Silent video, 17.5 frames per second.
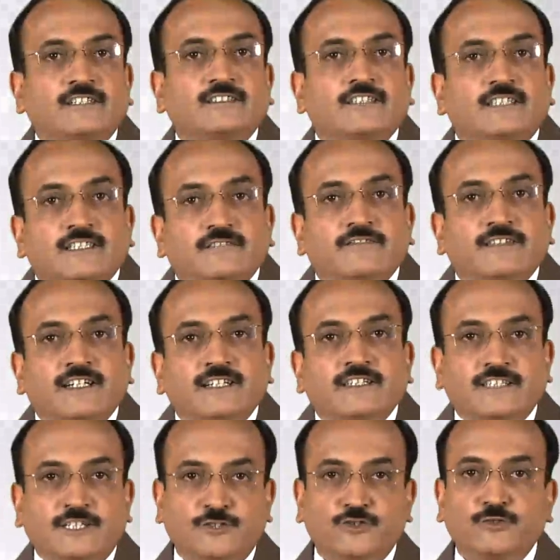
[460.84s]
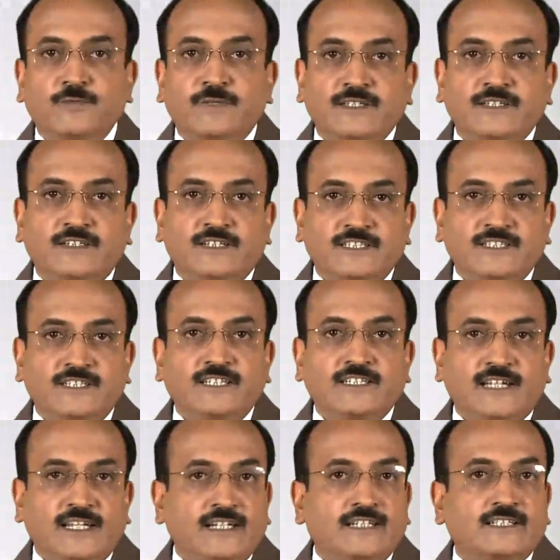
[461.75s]
certificates issued by the district
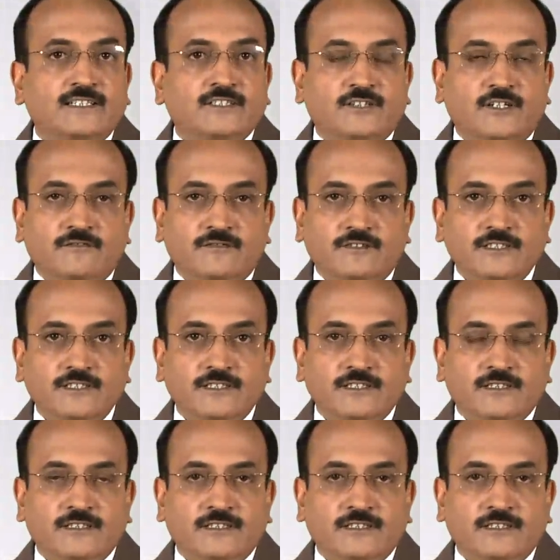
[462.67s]
collector's office,